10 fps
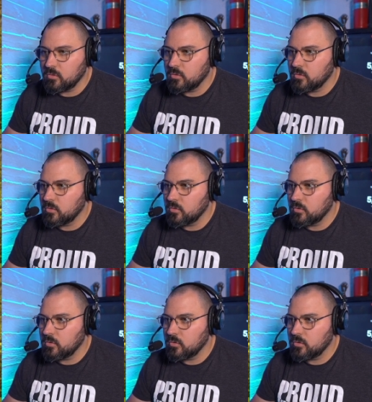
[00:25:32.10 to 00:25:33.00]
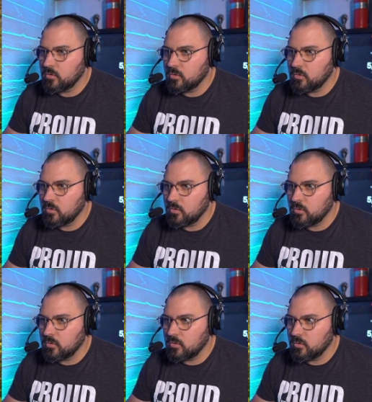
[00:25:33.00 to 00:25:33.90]

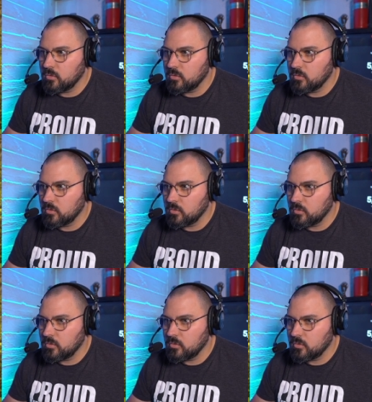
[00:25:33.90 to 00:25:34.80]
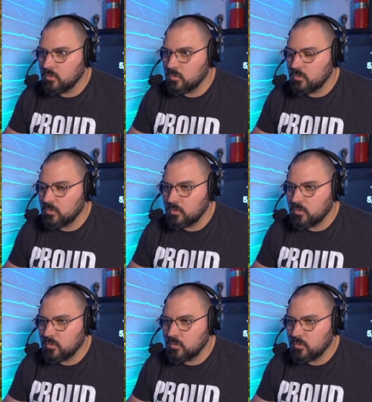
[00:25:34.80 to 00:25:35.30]
Nothing is said.